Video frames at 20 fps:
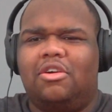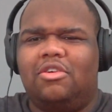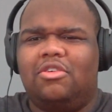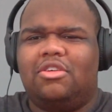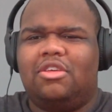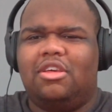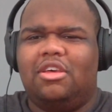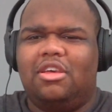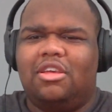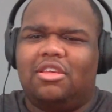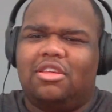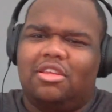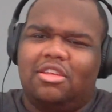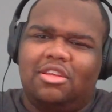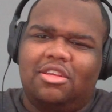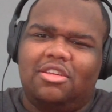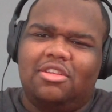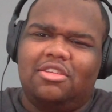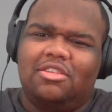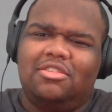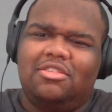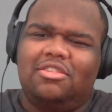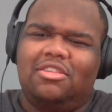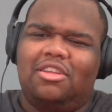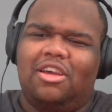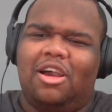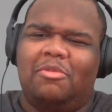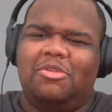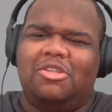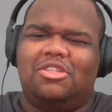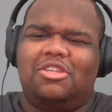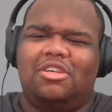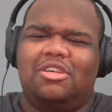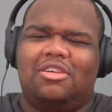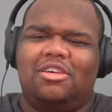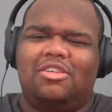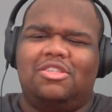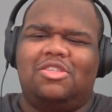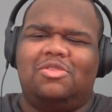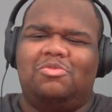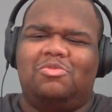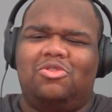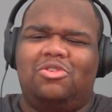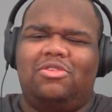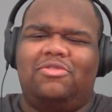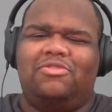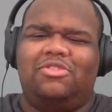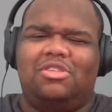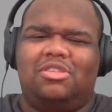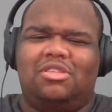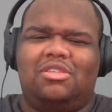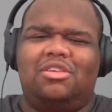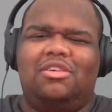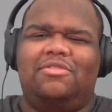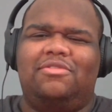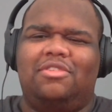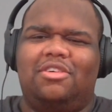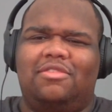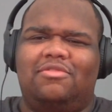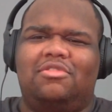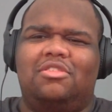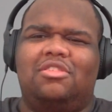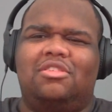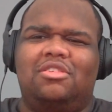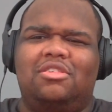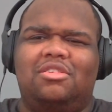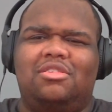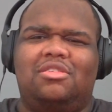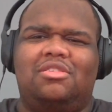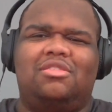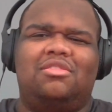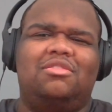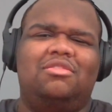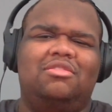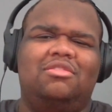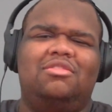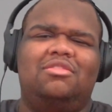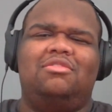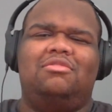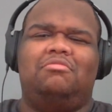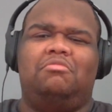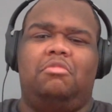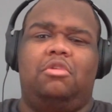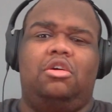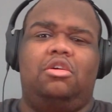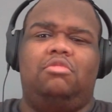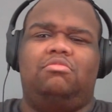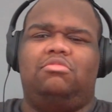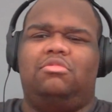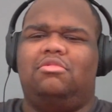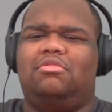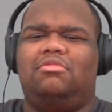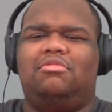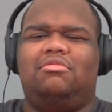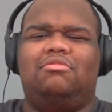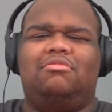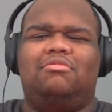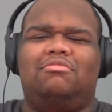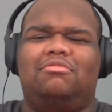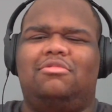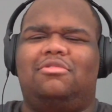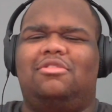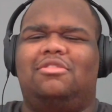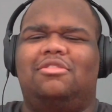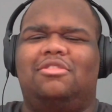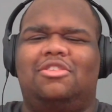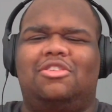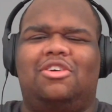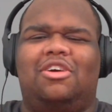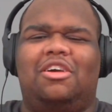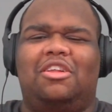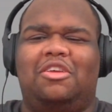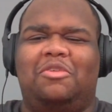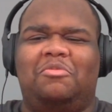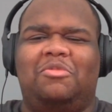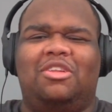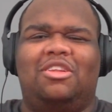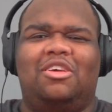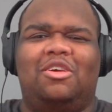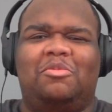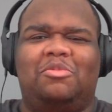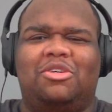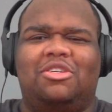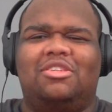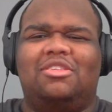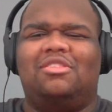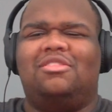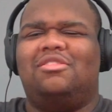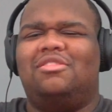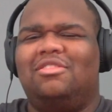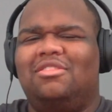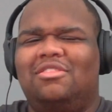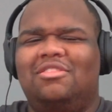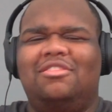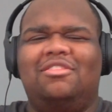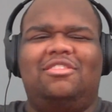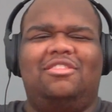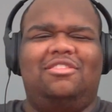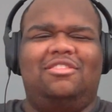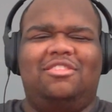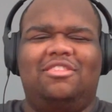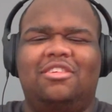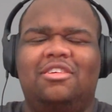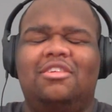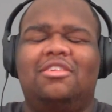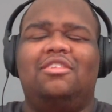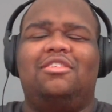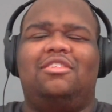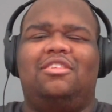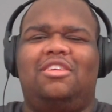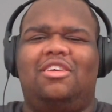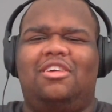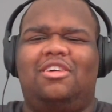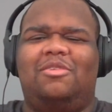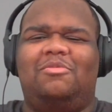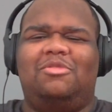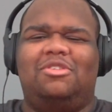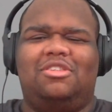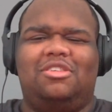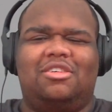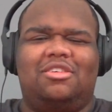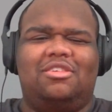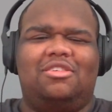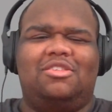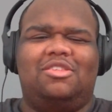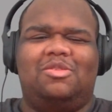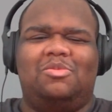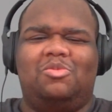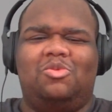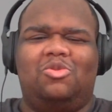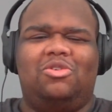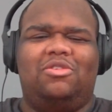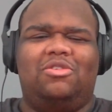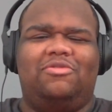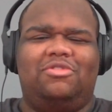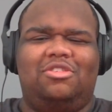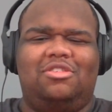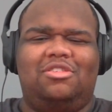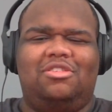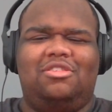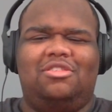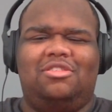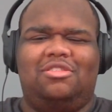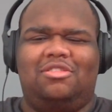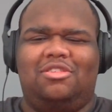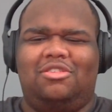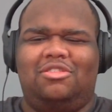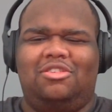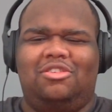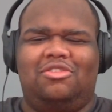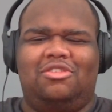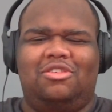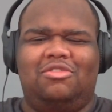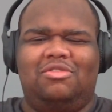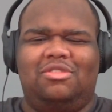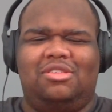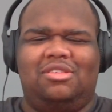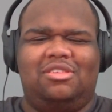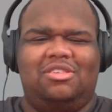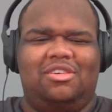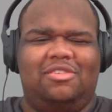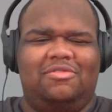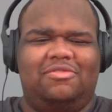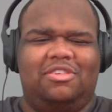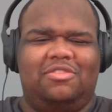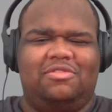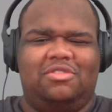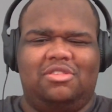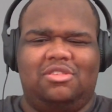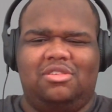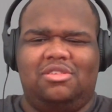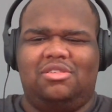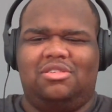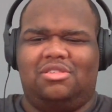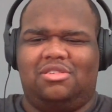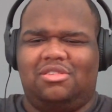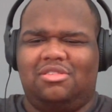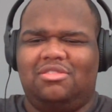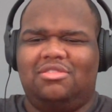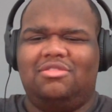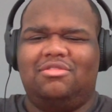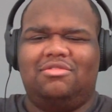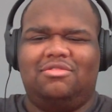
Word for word: Okay, Keenen. I'm gonna check out some more of your stuff after this. Oh, sorry, I didn't mean to hit pause yeah, I'm gonna check out some more of your your own stuff after this.